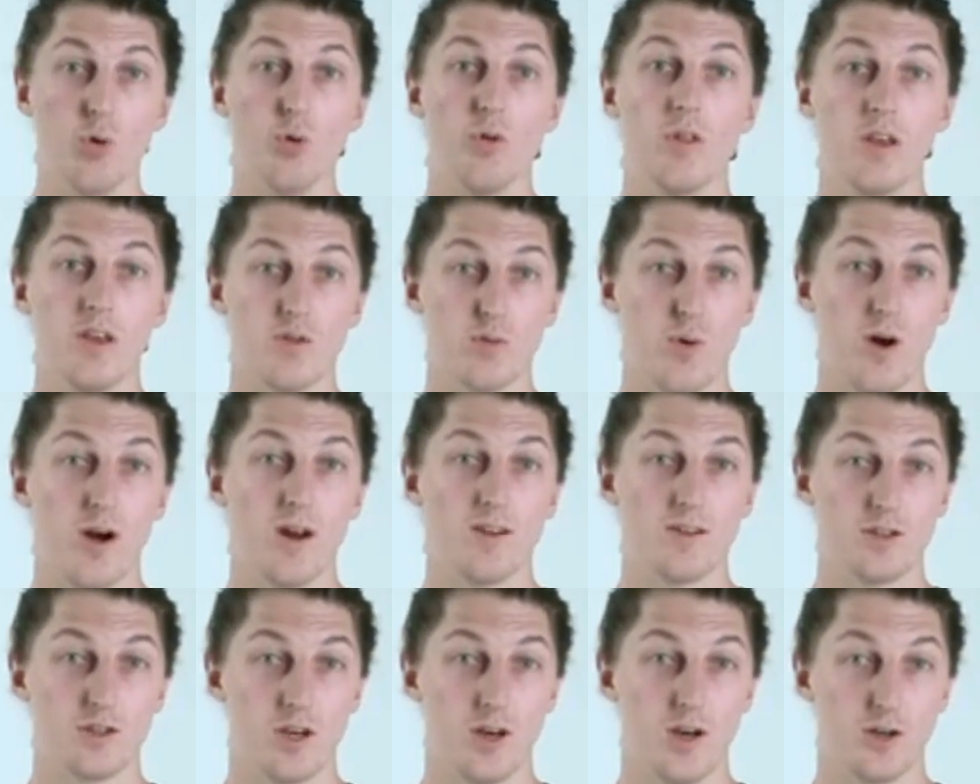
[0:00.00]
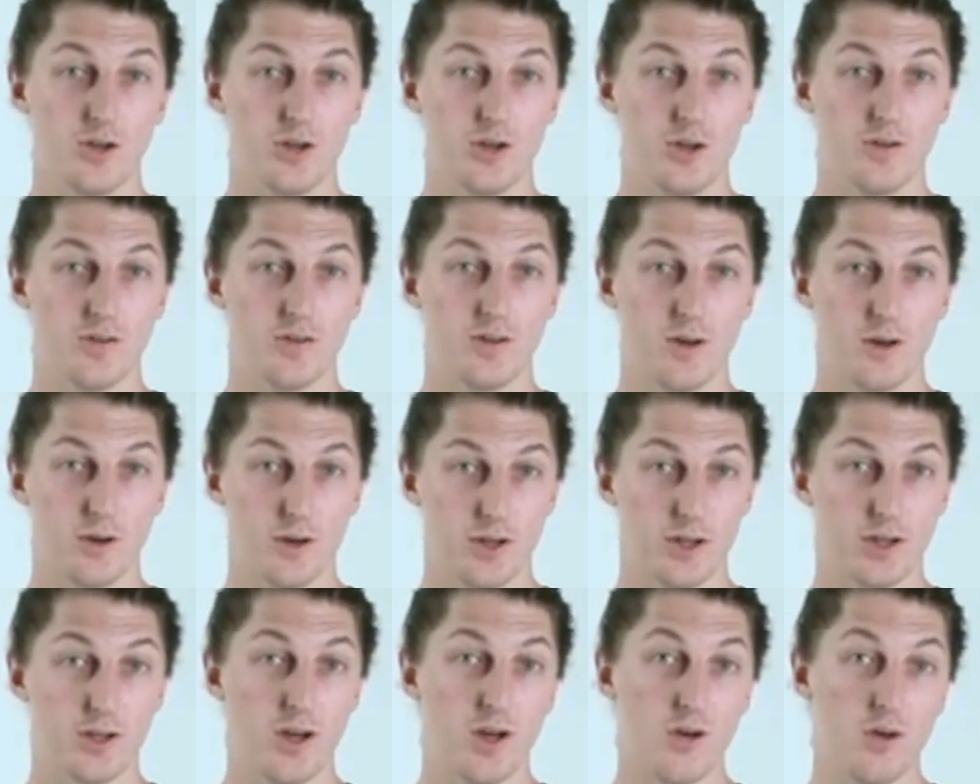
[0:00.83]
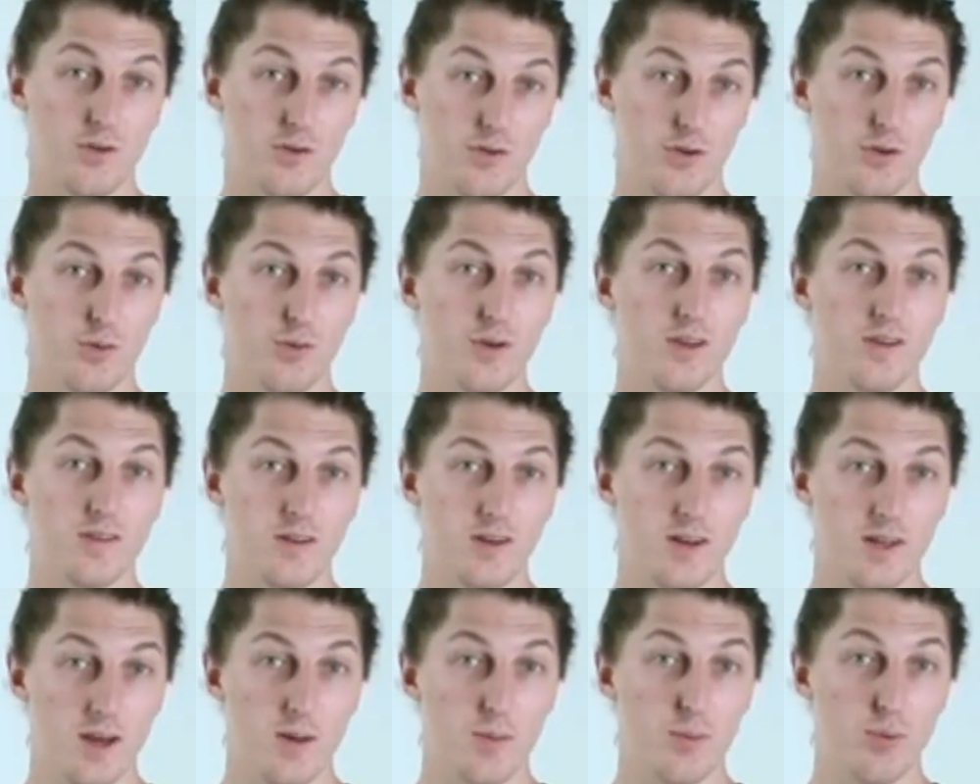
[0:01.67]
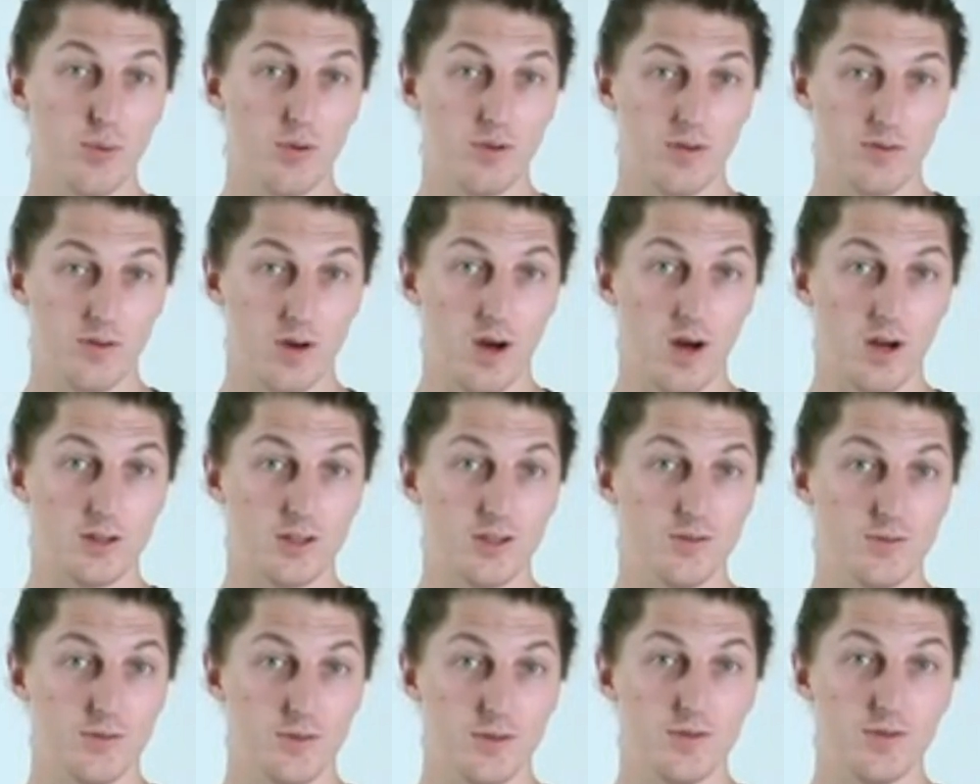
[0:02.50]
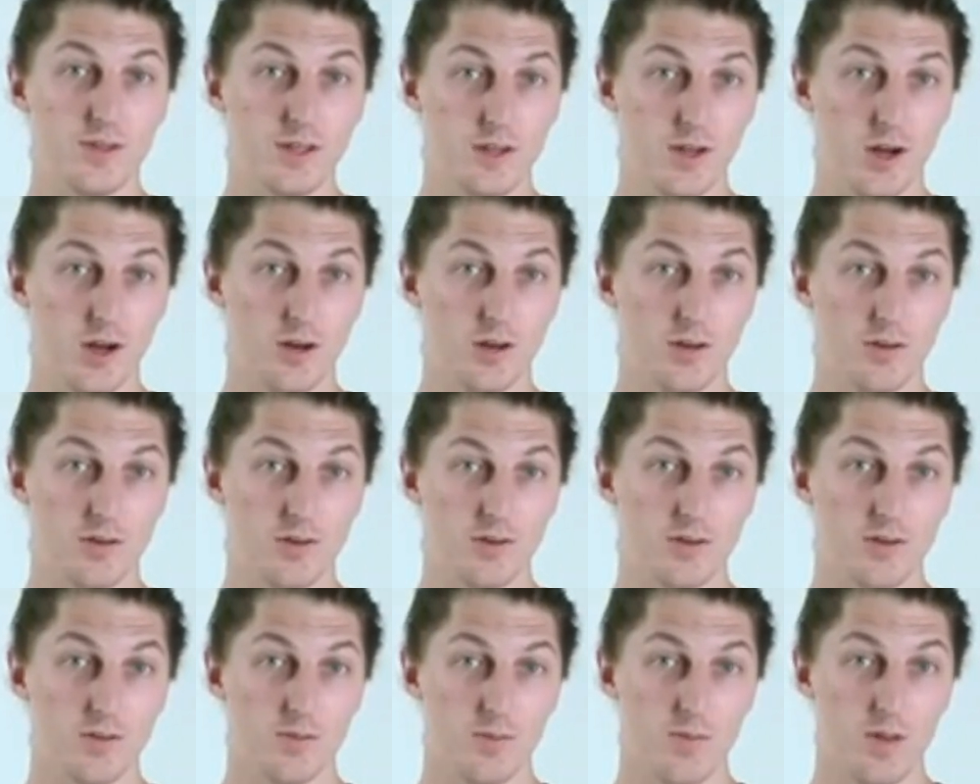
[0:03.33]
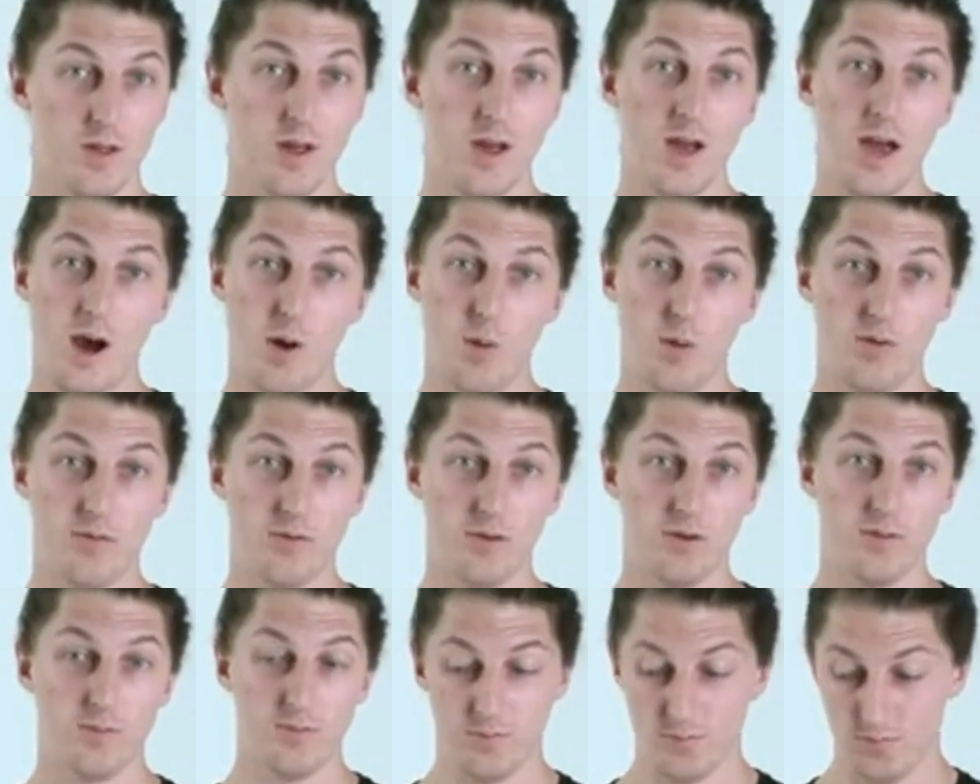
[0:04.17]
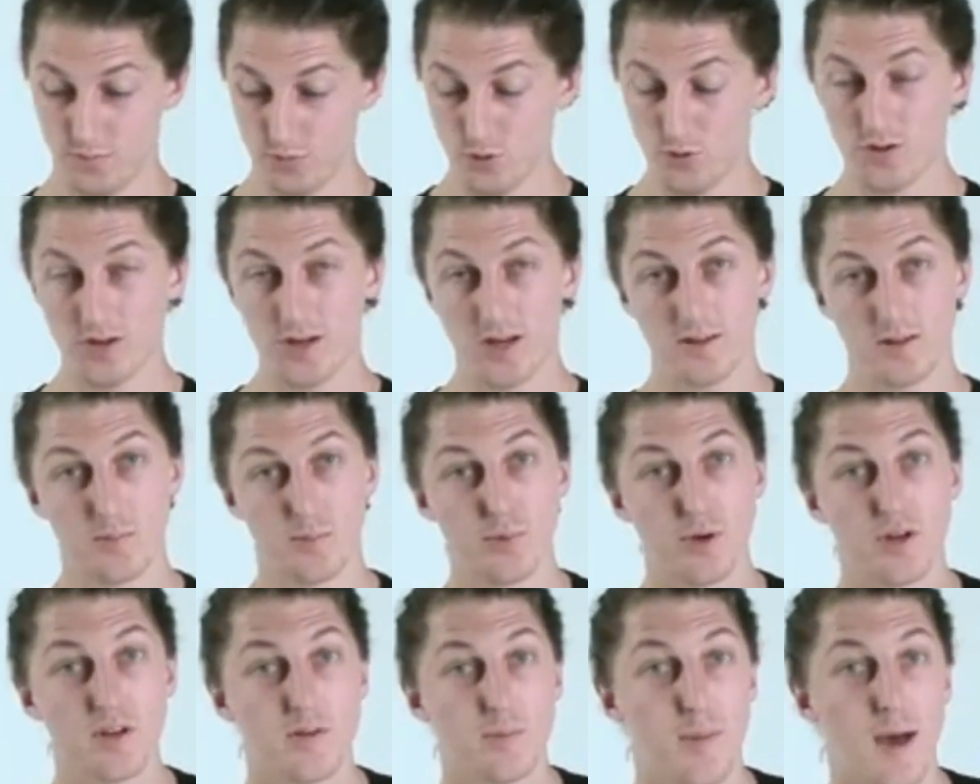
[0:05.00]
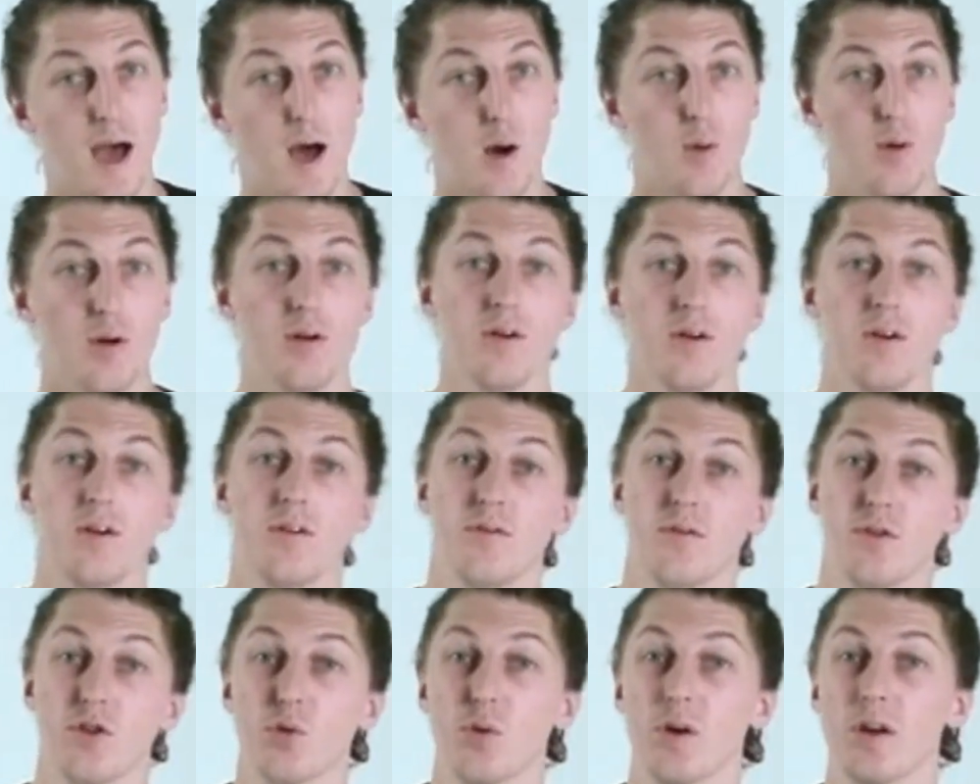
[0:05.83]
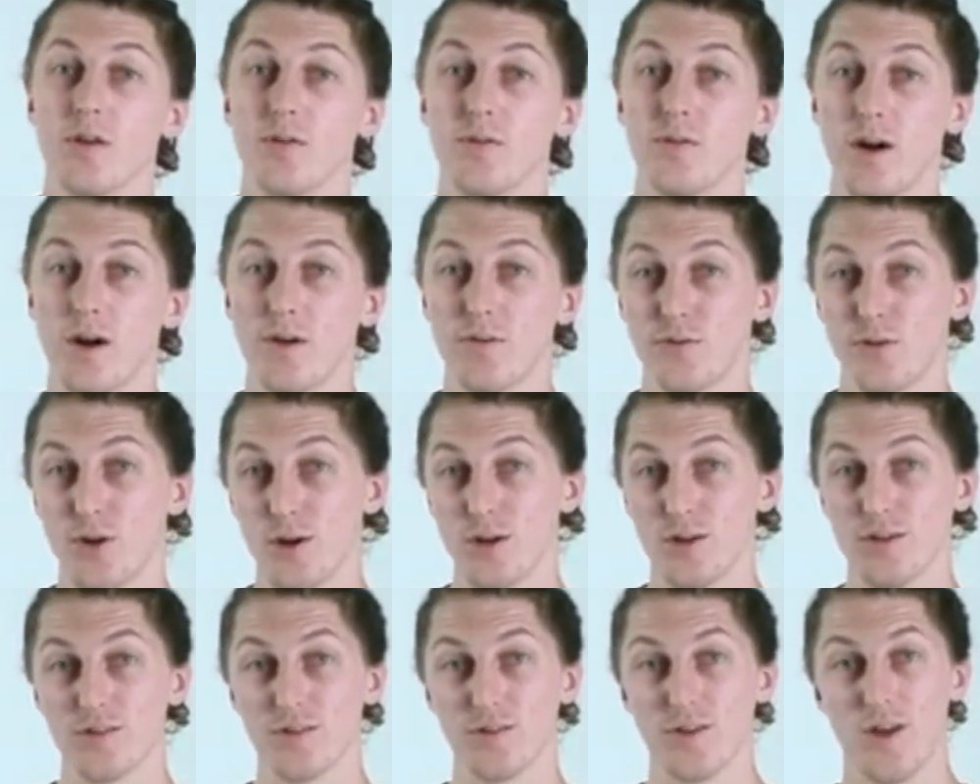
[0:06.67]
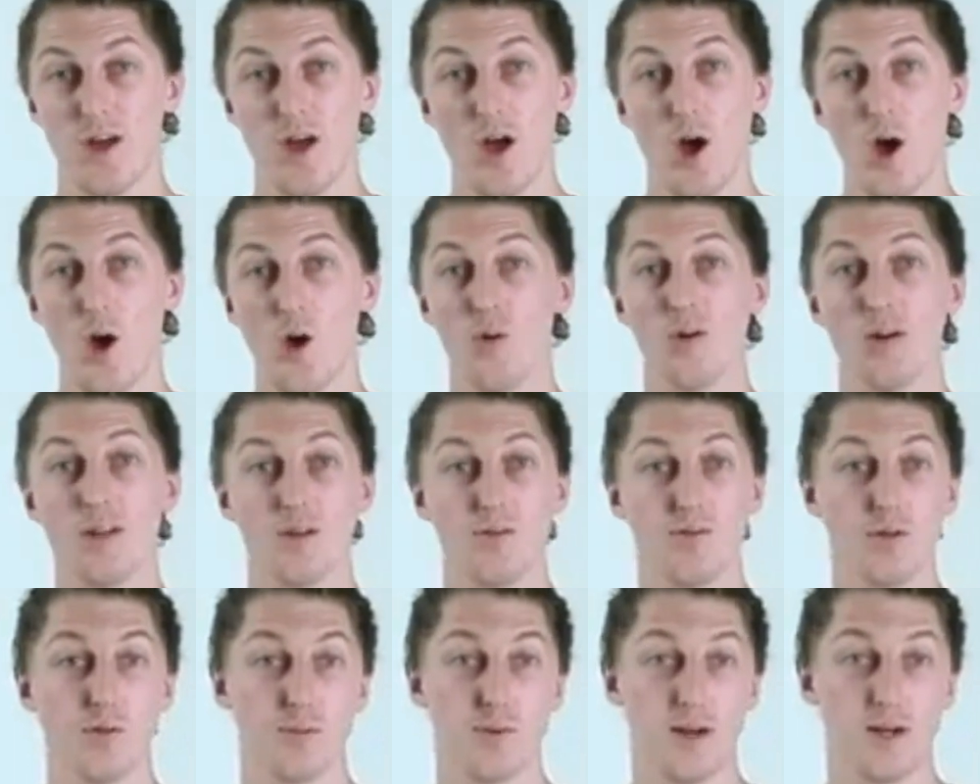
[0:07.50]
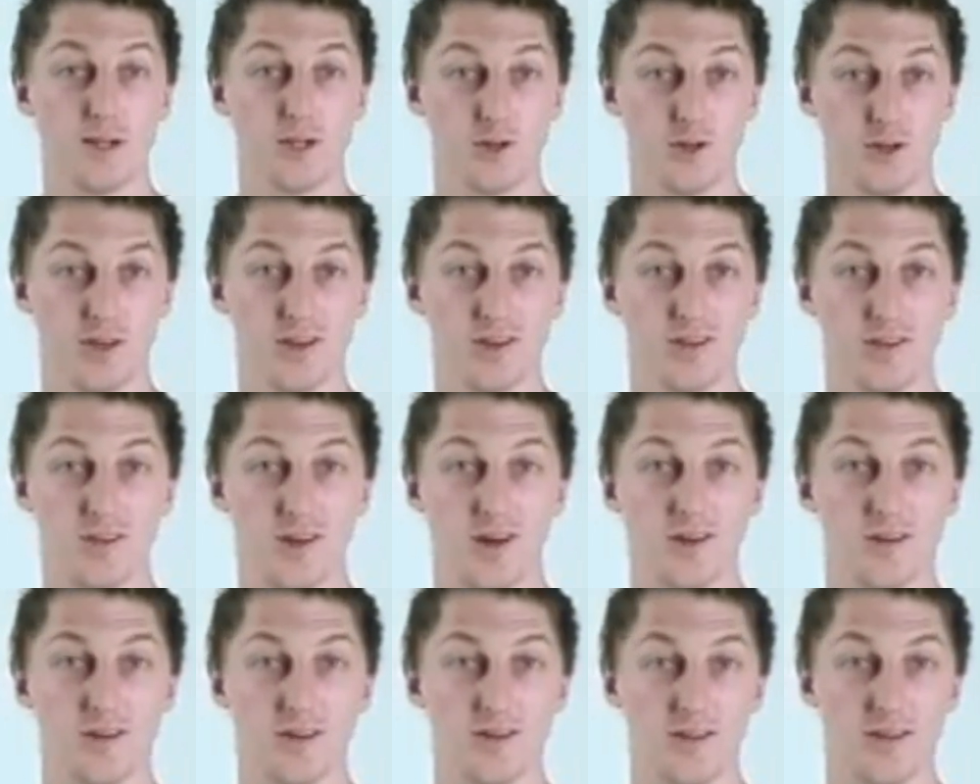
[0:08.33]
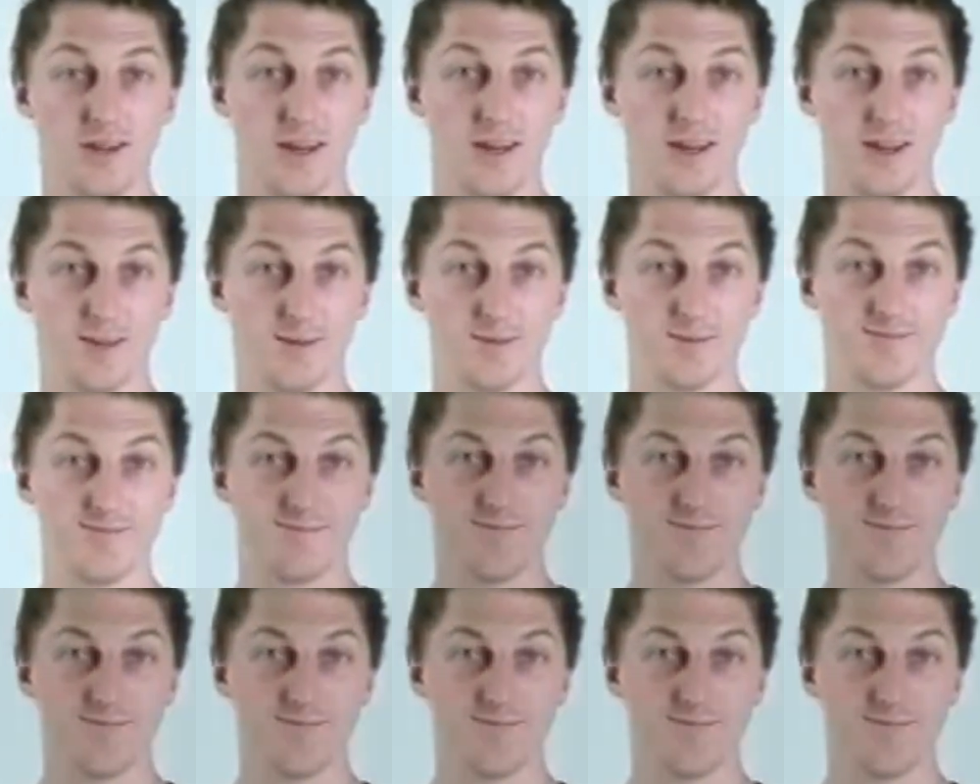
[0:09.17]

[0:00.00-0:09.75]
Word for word: All these wireless chargers are going to cost you easily upwards of $150. However, you can get the BricksPower of $24 only if you pledge on Kickstarter today.